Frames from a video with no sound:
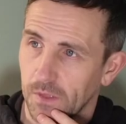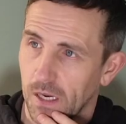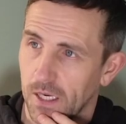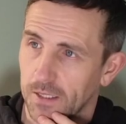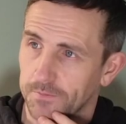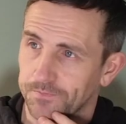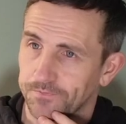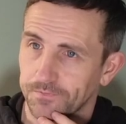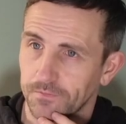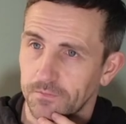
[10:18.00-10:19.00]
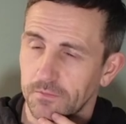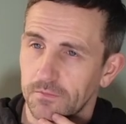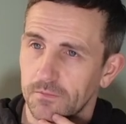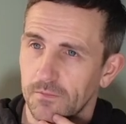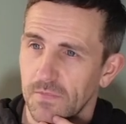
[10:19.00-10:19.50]

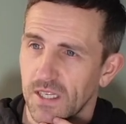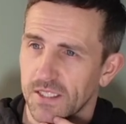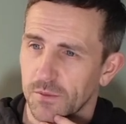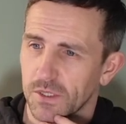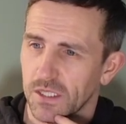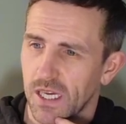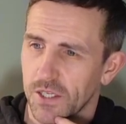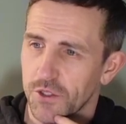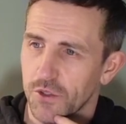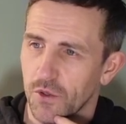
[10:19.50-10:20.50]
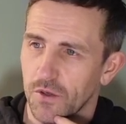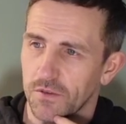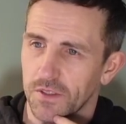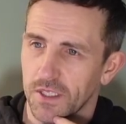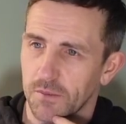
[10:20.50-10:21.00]
as it was the last shot of
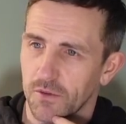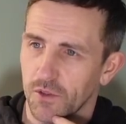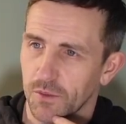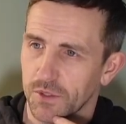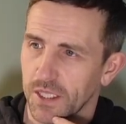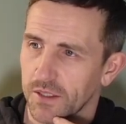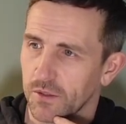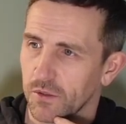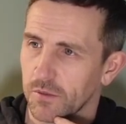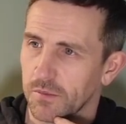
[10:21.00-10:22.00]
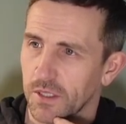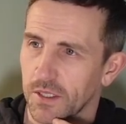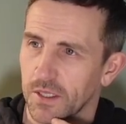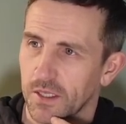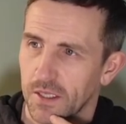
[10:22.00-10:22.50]
the day before I was heading home,
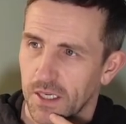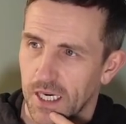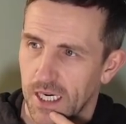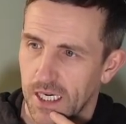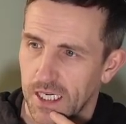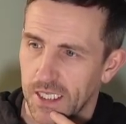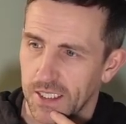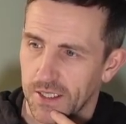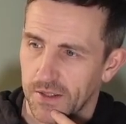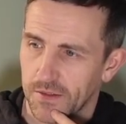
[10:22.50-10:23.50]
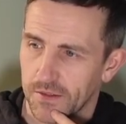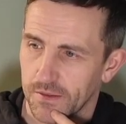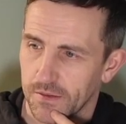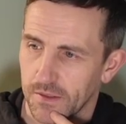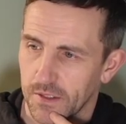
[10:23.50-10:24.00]
and
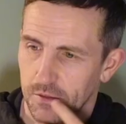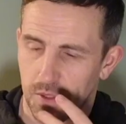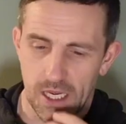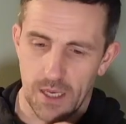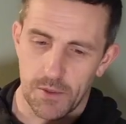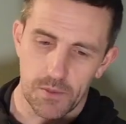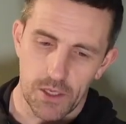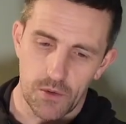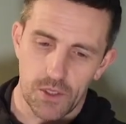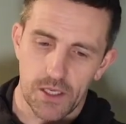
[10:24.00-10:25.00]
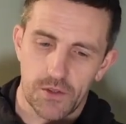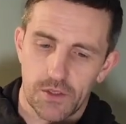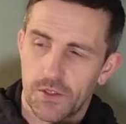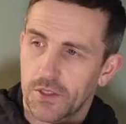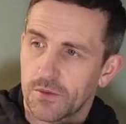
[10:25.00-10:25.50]
I'm quite happy with how that
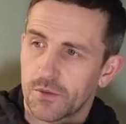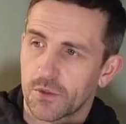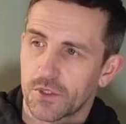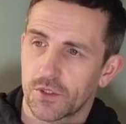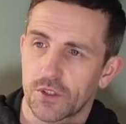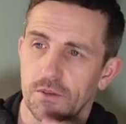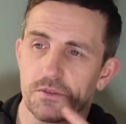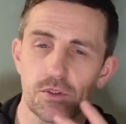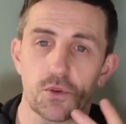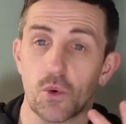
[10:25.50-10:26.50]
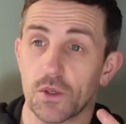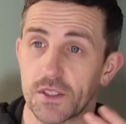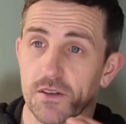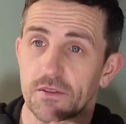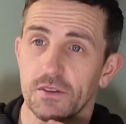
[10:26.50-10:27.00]
turned out. So there's just something totally
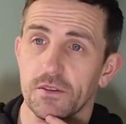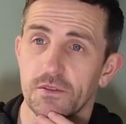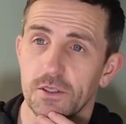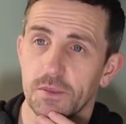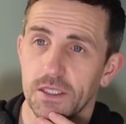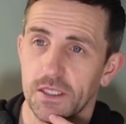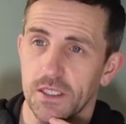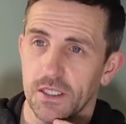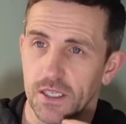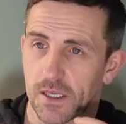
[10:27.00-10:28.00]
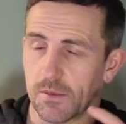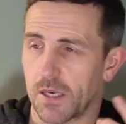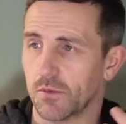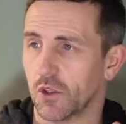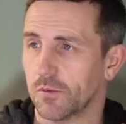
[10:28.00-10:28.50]
different for me.
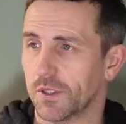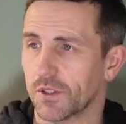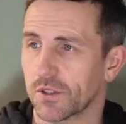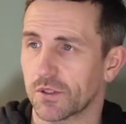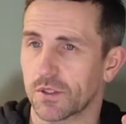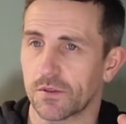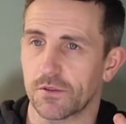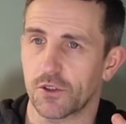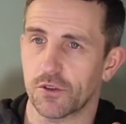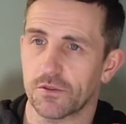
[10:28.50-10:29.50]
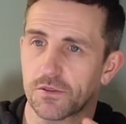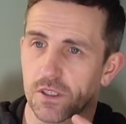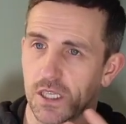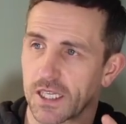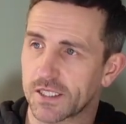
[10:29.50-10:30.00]
I'm normally just shooting for
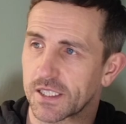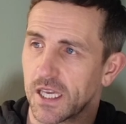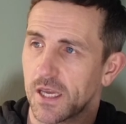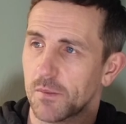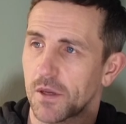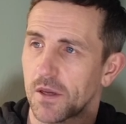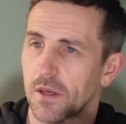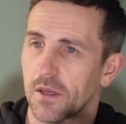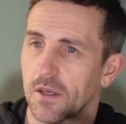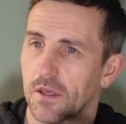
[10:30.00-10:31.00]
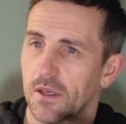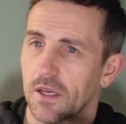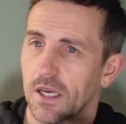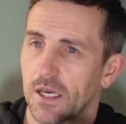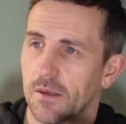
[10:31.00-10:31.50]
landscape,
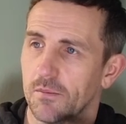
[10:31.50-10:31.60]
but